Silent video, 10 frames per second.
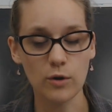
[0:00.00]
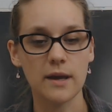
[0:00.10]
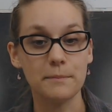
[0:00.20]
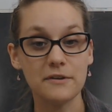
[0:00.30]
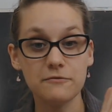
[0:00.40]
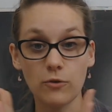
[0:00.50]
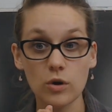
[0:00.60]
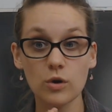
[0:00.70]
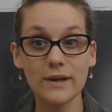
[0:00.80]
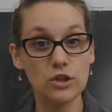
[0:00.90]
Okay,
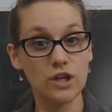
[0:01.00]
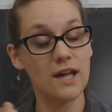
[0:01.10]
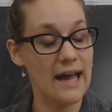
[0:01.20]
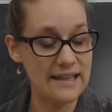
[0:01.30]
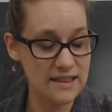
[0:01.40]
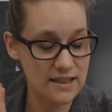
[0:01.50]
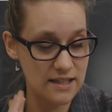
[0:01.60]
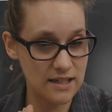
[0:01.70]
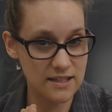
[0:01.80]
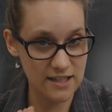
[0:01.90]
before we look at
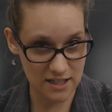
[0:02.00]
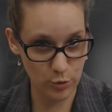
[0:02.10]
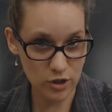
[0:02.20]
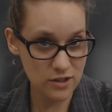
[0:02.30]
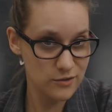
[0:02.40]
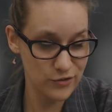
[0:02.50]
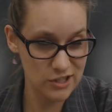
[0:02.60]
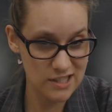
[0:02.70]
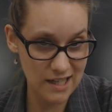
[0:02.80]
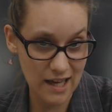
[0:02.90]
the textbook
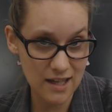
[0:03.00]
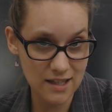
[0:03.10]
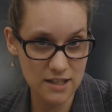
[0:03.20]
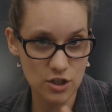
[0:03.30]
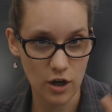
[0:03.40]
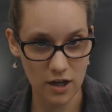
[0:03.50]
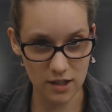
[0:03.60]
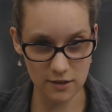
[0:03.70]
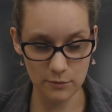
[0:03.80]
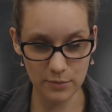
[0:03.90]
for today, let's talk
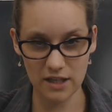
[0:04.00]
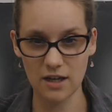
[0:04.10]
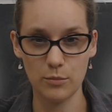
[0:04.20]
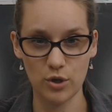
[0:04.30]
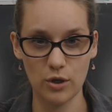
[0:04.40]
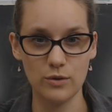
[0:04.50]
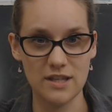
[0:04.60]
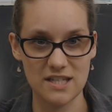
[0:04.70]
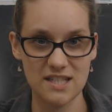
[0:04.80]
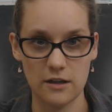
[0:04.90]
a little bit about
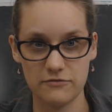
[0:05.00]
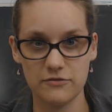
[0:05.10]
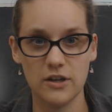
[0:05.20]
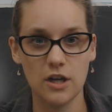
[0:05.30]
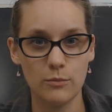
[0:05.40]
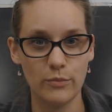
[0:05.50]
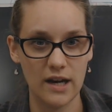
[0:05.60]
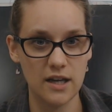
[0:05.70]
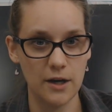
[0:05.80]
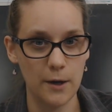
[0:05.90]
this stuff
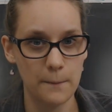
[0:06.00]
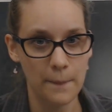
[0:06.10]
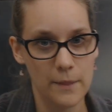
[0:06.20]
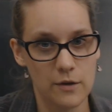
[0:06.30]
back here.